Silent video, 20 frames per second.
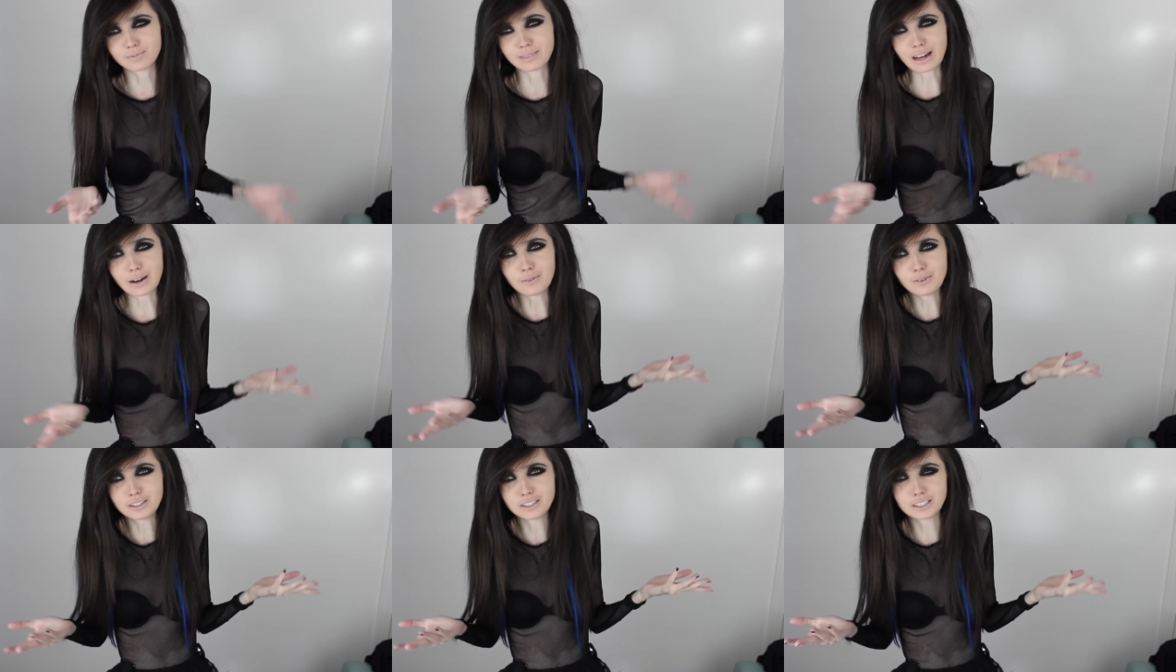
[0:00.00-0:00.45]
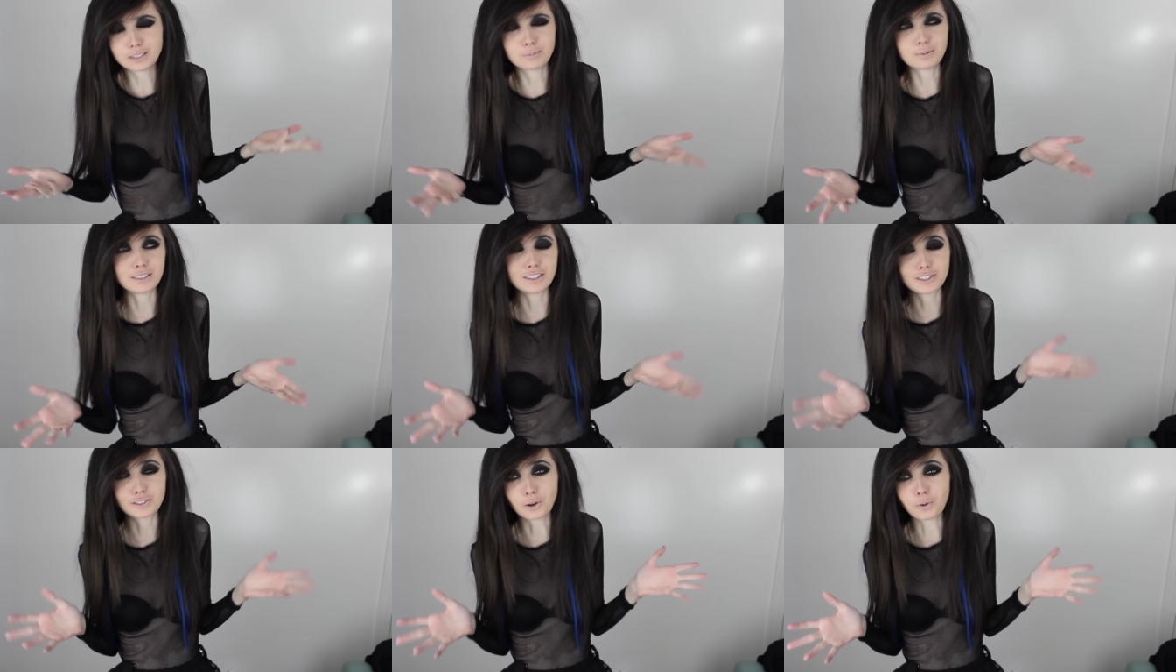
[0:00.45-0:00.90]
that would just
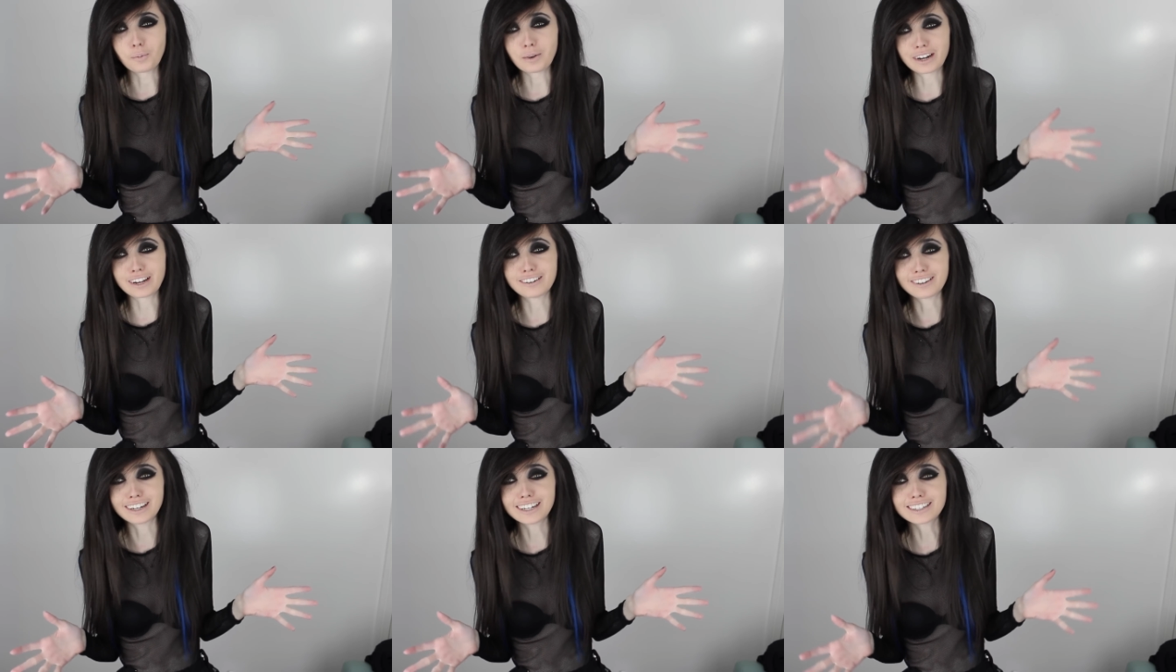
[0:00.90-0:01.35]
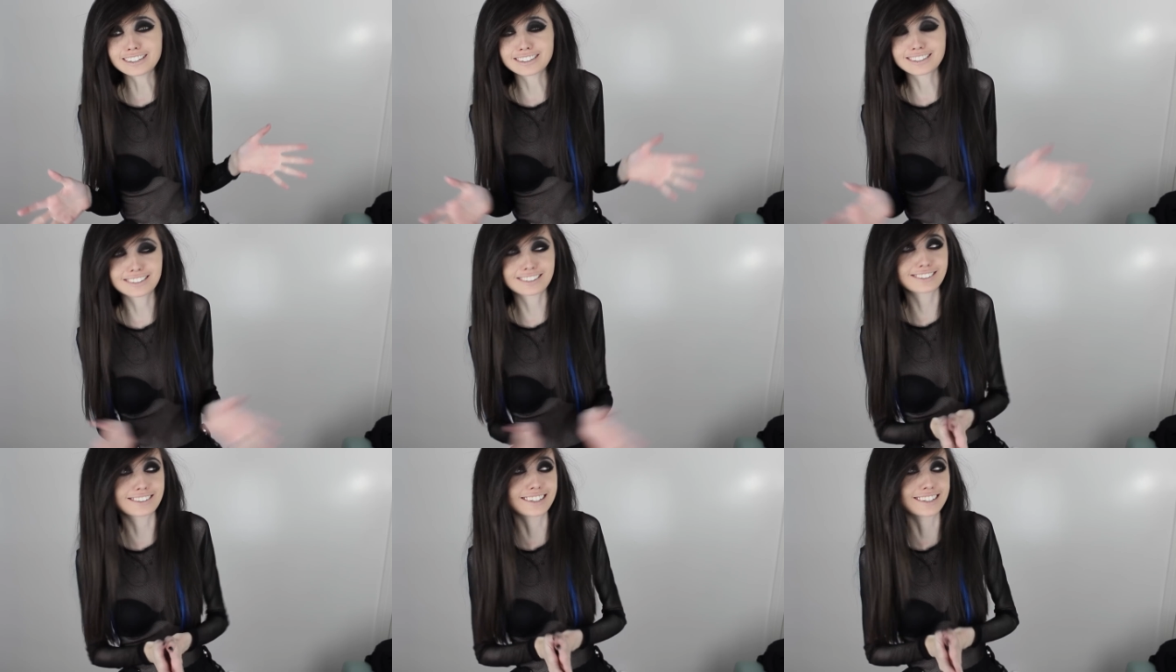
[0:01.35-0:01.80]
be so many
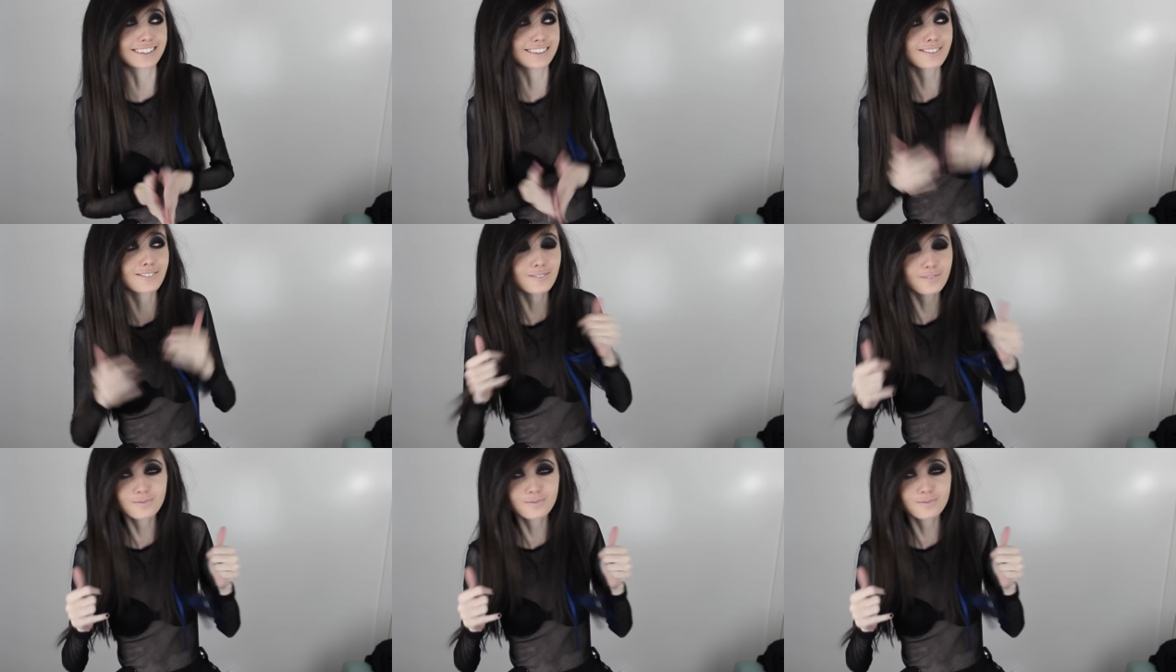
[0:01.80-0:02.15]
likes like